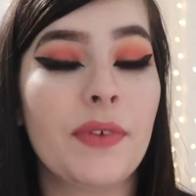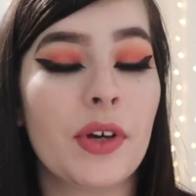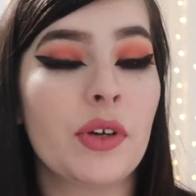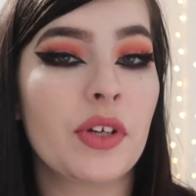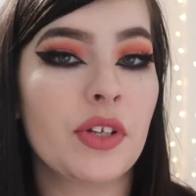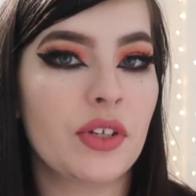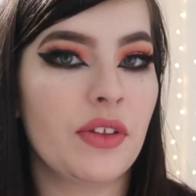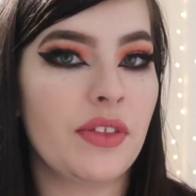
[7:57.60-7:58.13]

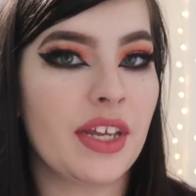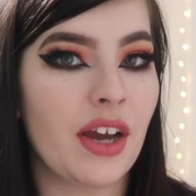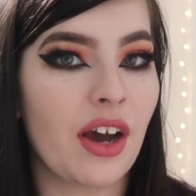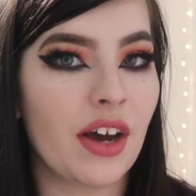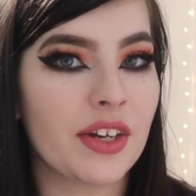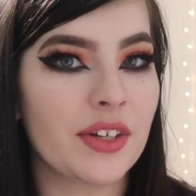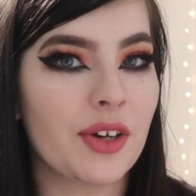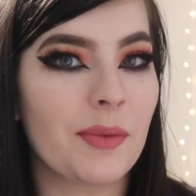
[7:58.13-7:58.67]
focus on the
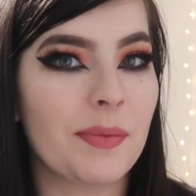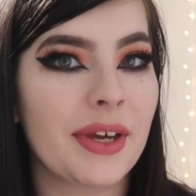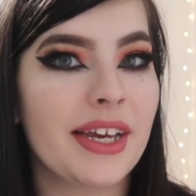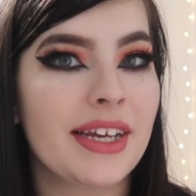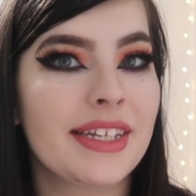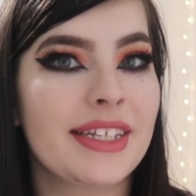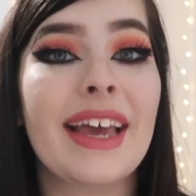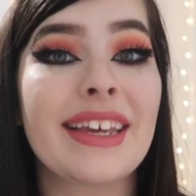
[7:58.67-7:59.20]
harder
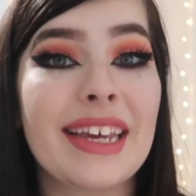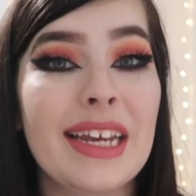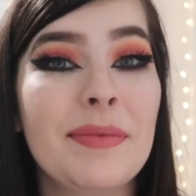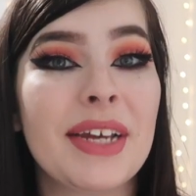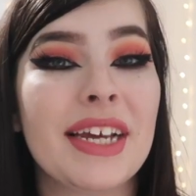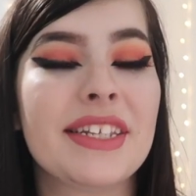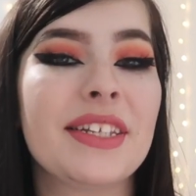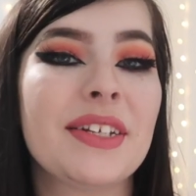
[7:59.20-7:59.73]
topics and keep
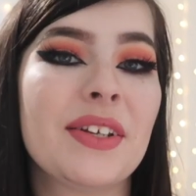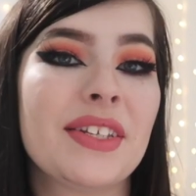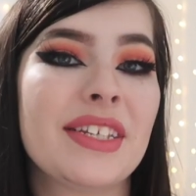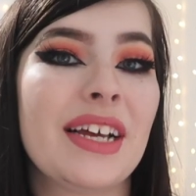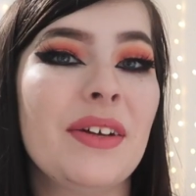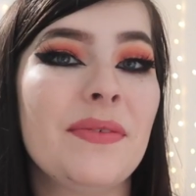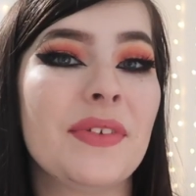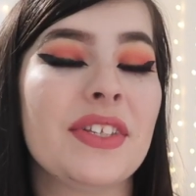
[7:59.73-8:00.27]
testing
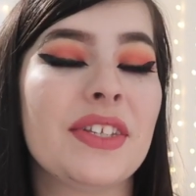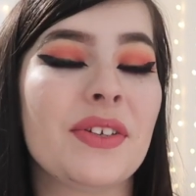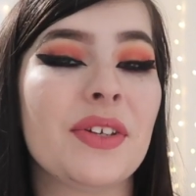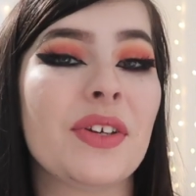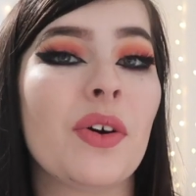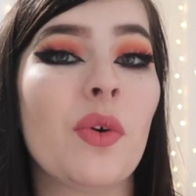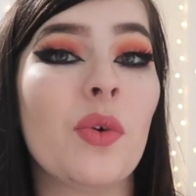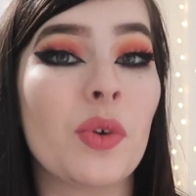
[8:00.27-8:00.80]
yourself until
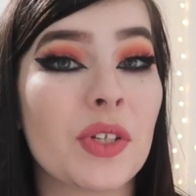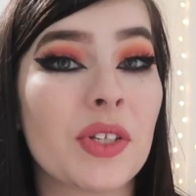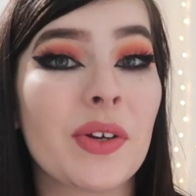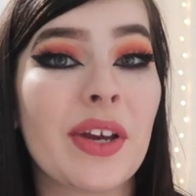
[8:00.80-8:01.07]
you're also